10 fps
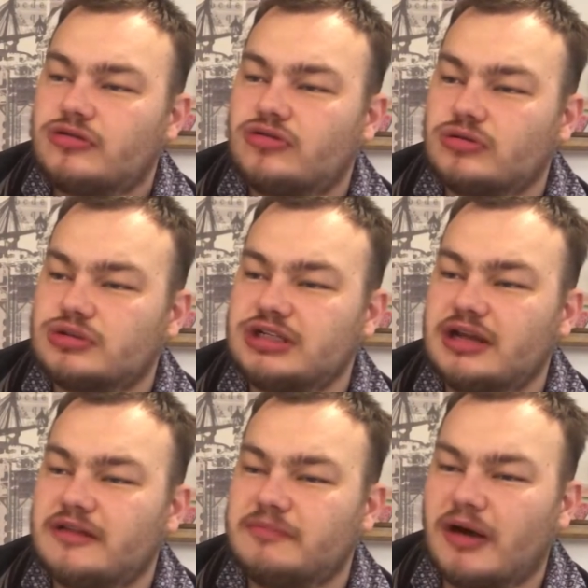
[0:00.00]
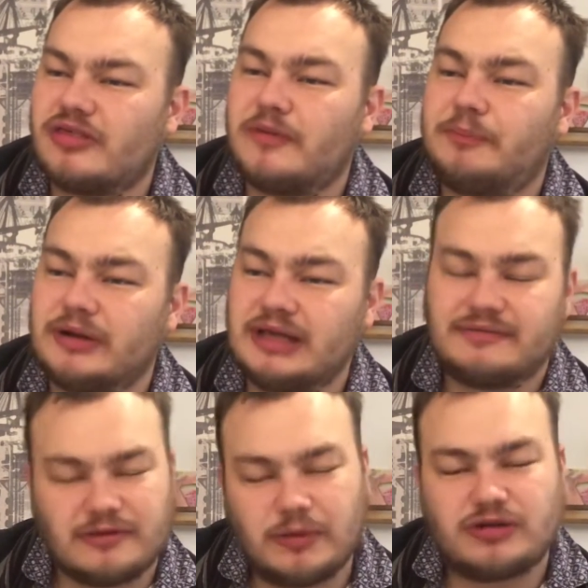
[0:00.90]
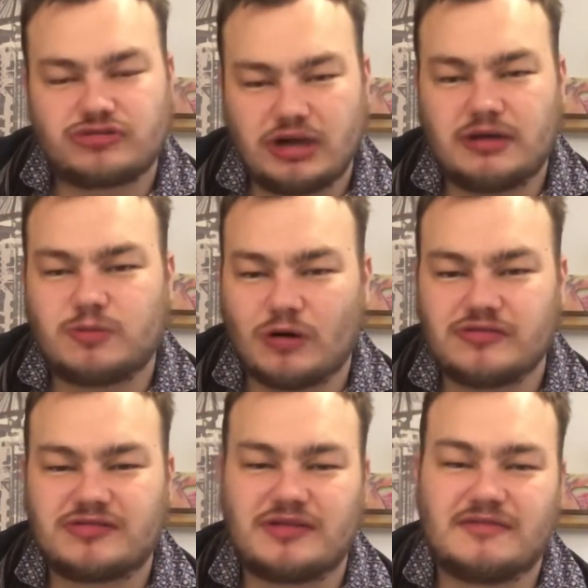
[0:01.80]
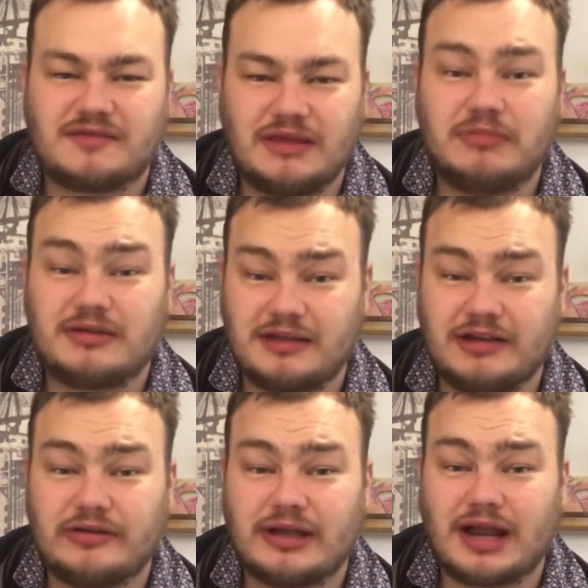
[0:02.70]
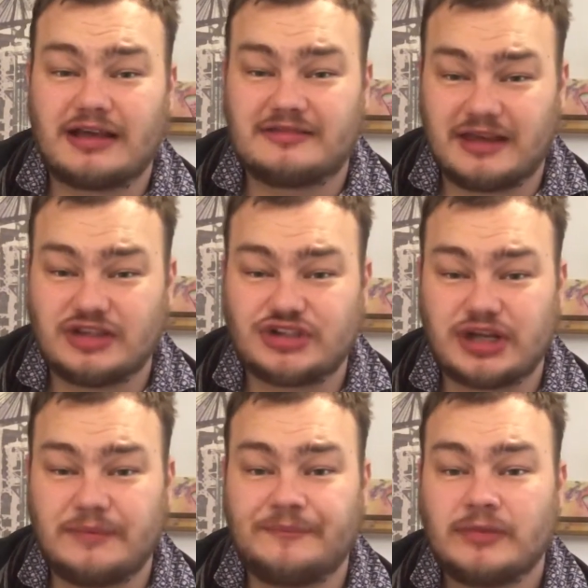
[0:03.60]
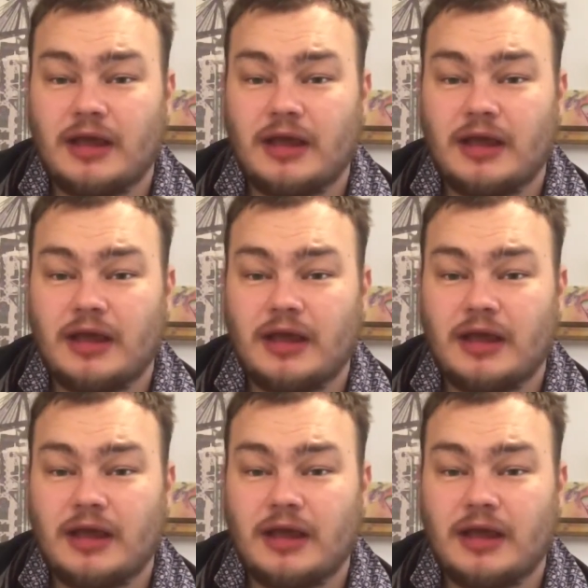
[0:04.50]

Georgina's mother believes that when Drake wants this dematerialization